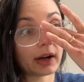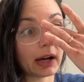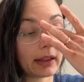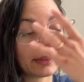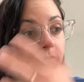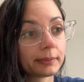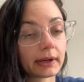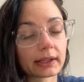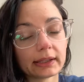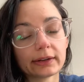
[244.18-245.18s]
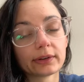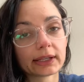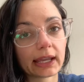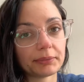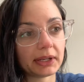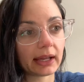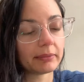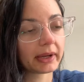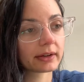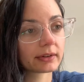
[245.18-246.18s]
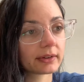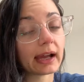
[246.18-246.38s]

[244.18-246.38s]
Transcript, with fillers: Uh, this book literally gave me nightmares.